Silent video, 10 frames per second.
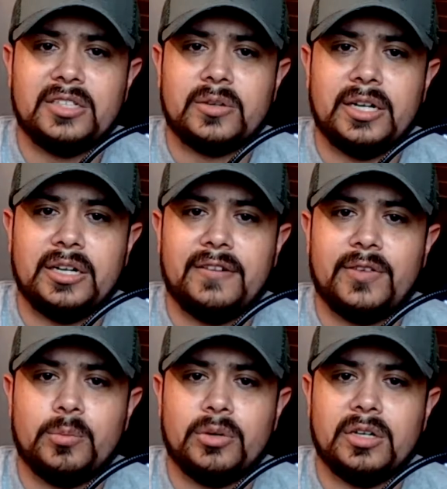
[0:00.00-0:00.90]
right here, if
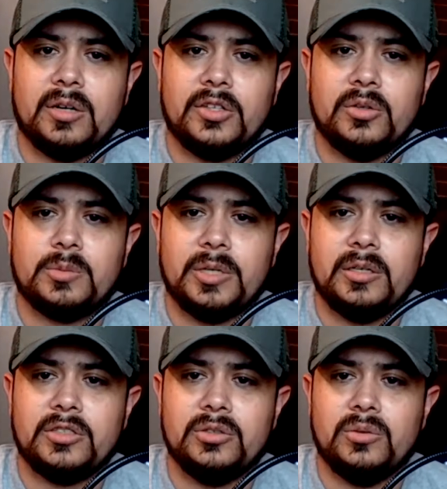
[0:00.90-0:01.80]
you put in a
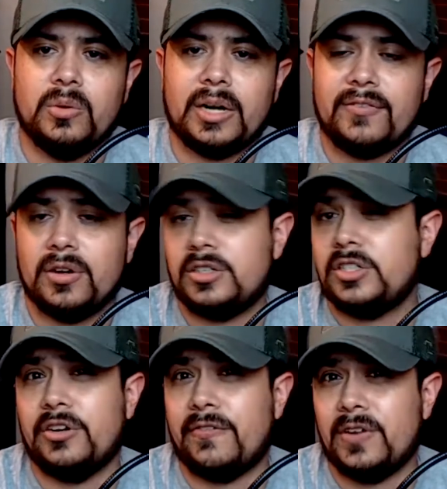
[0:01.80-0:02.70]
USB to whatever
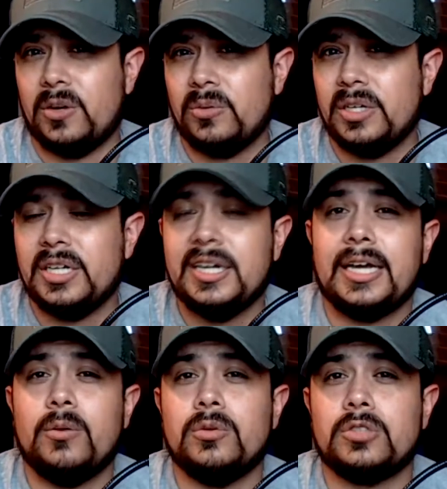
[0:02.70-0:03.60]
to your phone,
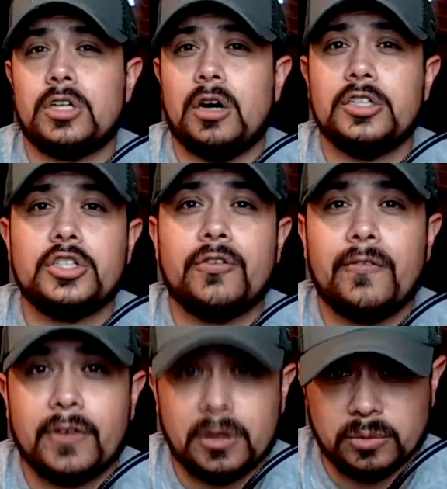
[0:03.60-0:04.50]
it will charge your
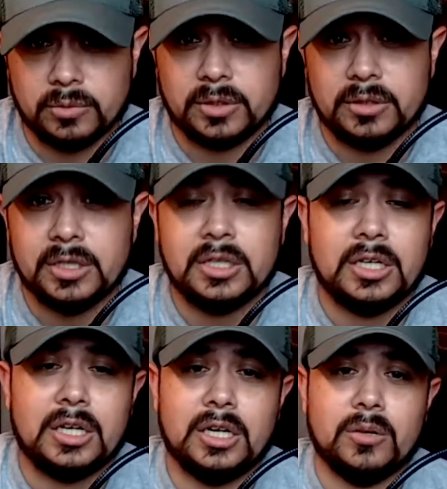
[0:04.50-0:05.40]
phone.
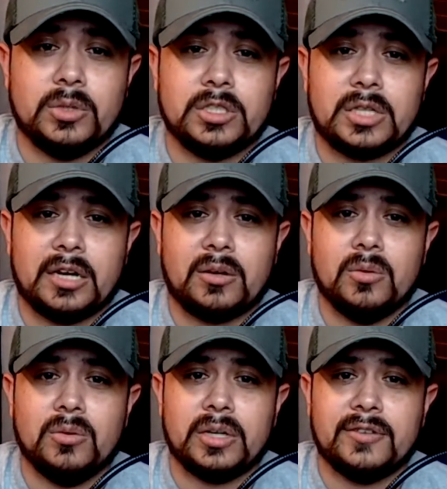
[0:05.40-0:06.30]
Which is kind of
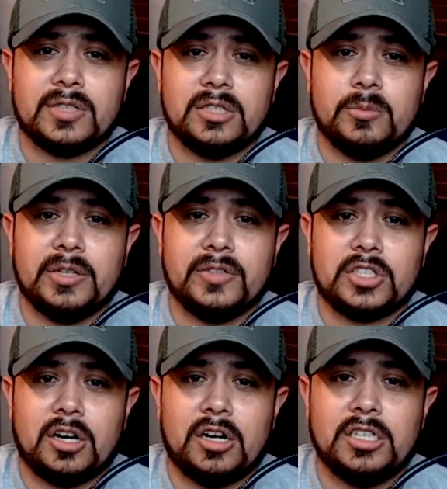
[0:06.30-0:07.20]
cool. It gives a little bit of a
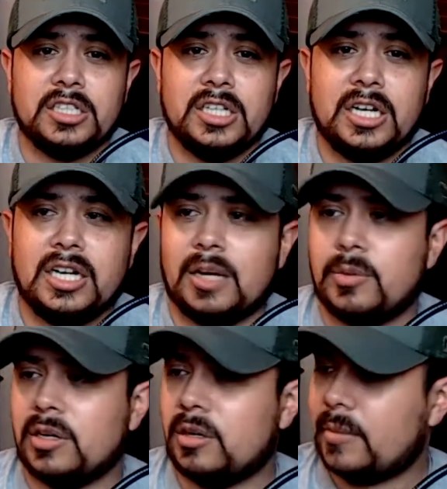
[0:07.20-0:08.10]
charge. I
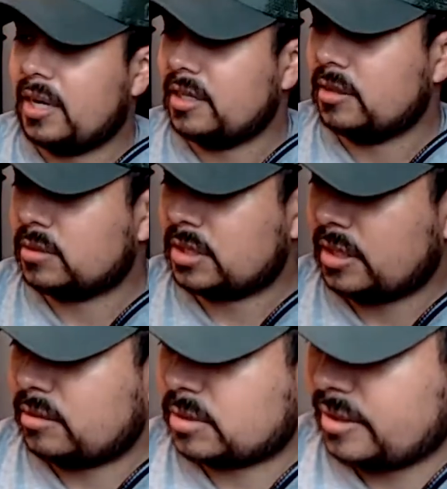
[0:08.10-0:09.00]
put it on mine and it was
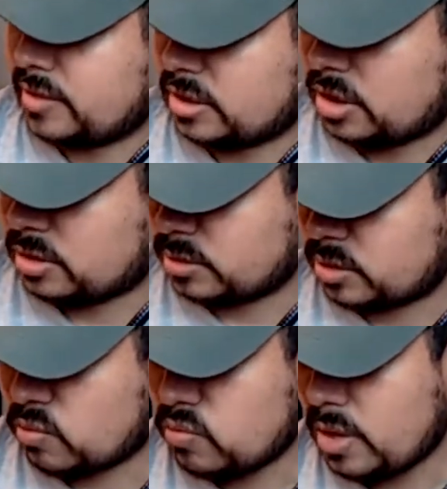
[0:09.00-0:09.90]
saying it was giving a charge, which
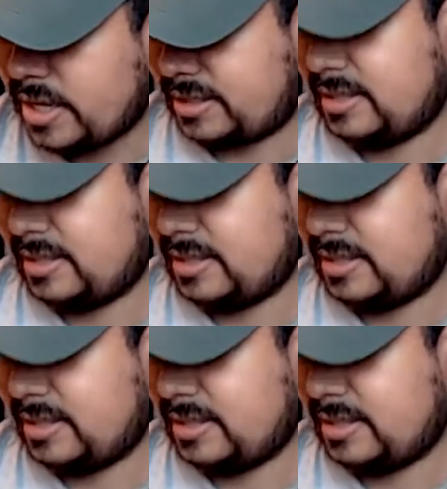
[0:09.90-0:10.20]
is great.